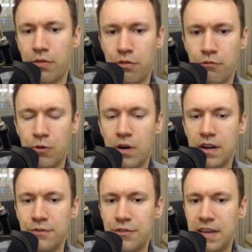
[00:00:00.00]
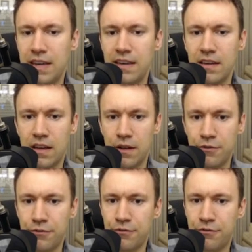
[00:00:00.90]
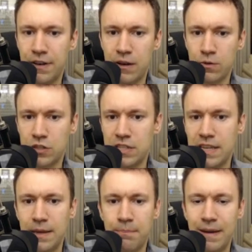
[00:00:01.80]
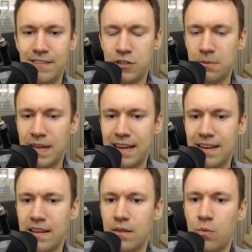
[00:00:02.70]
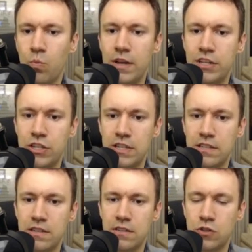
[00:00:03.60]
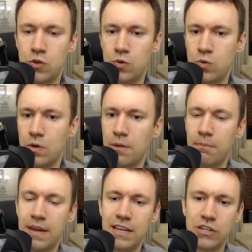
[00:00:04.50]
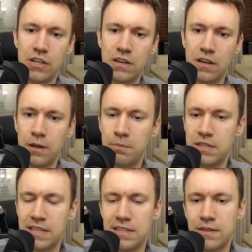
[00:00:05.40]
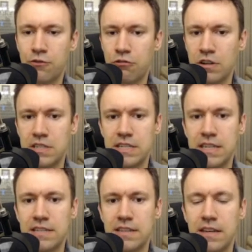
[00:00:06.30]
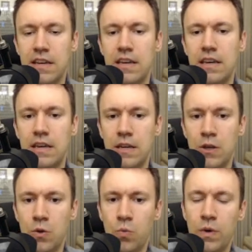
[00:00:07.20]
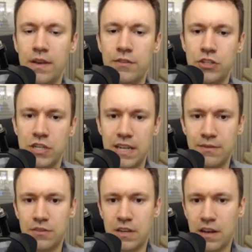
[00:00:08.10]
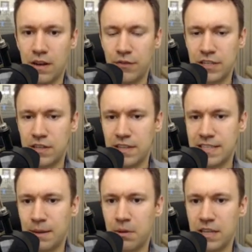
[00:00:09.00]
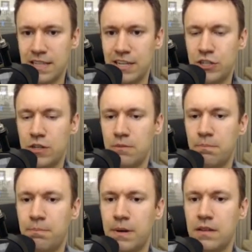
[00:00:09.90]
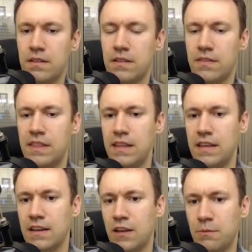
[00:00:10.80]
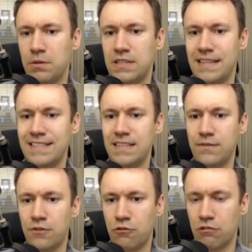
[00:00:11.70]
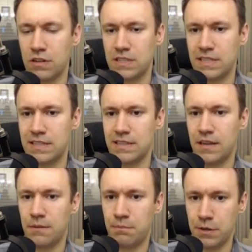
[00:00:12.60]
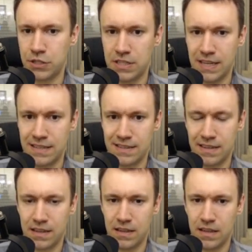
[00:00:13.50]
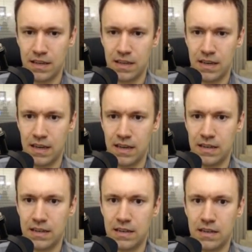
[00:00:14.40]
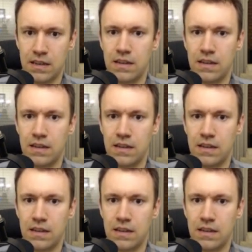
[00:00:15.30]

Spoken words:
through IV of phenoxybenzamine, which is to manage her hypertensive crises. We've achieved cardiovascular stabilization, but the hypertensive crises persist, and